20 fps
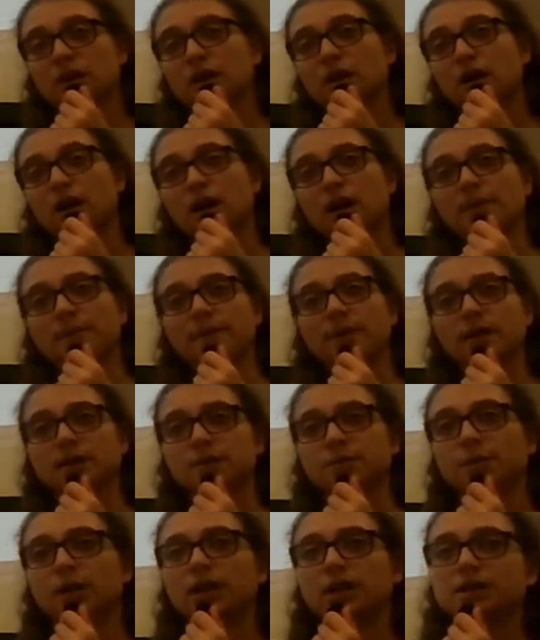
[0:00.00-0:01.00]
as
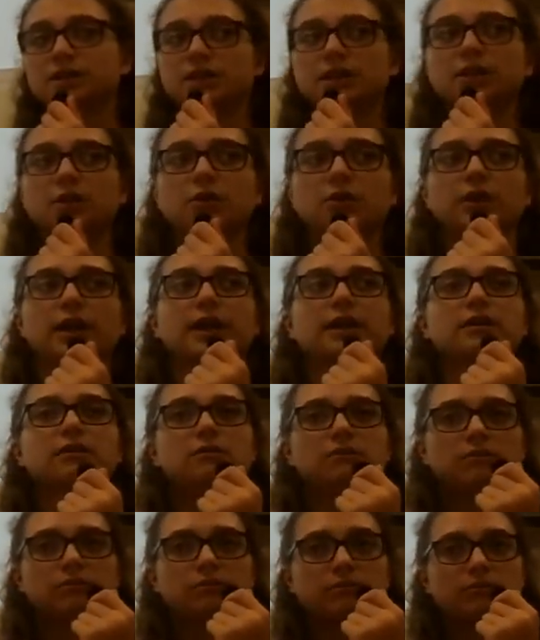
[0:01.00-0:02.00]
well as, like
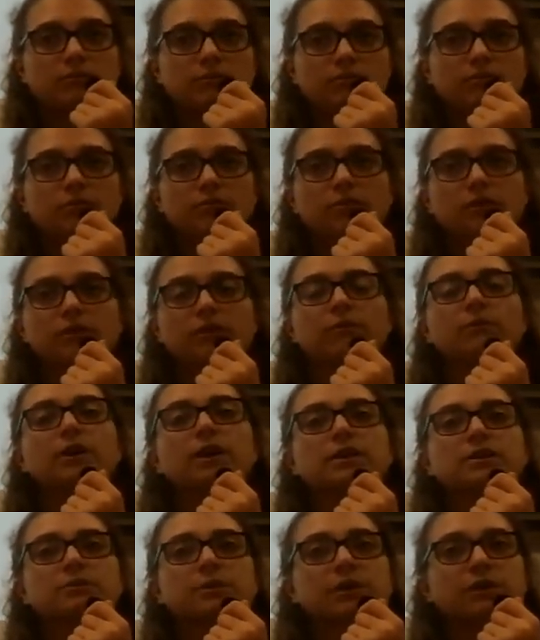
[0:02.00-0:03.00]

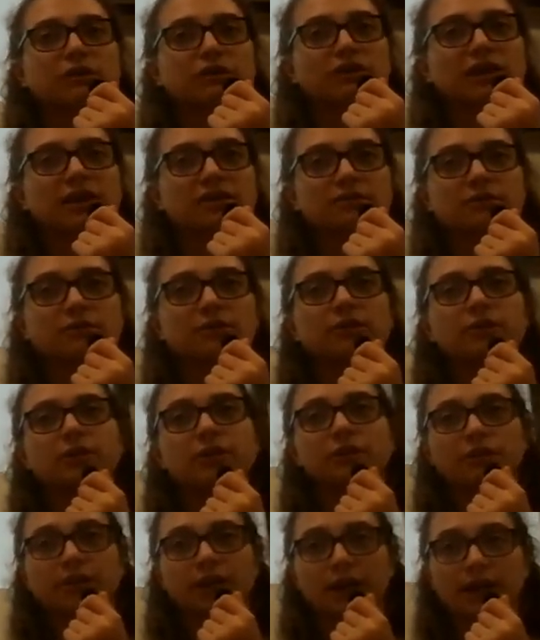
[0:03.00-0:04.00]
what's with cholesterol
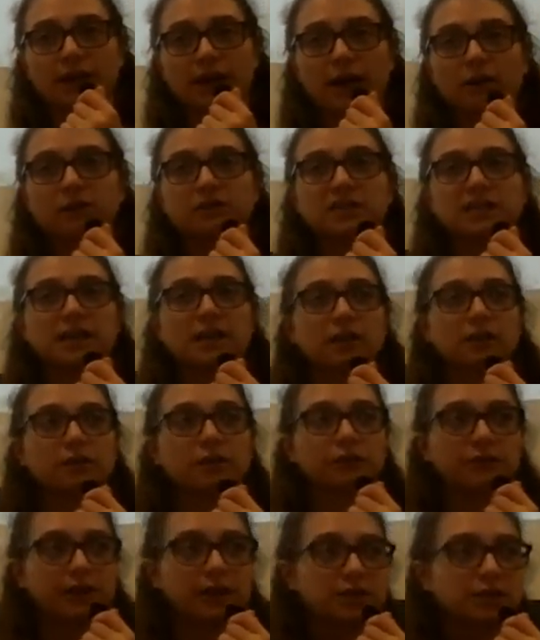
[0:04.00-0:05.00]
here, like LDL,
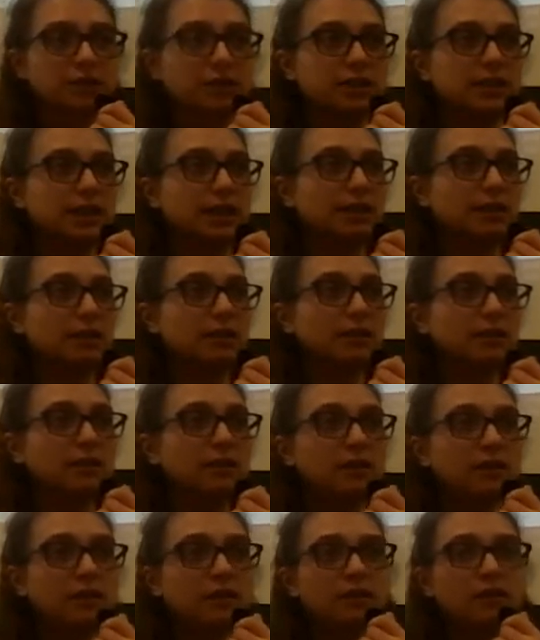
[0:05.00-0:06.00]
your HDL,
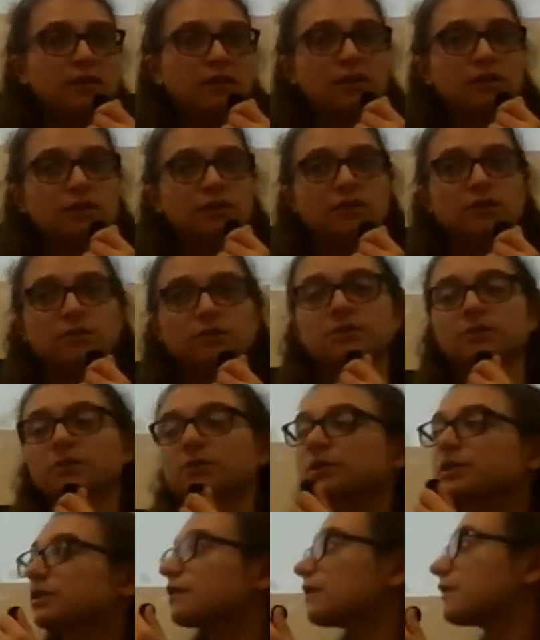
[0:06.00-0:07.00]
those
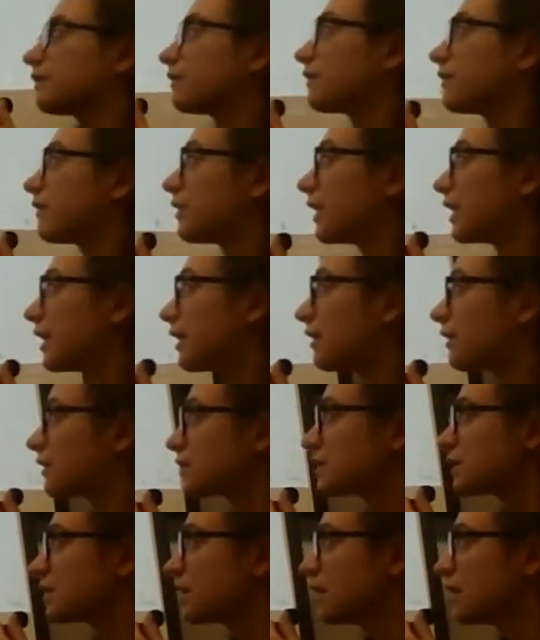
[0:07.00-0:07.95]
sorts of things.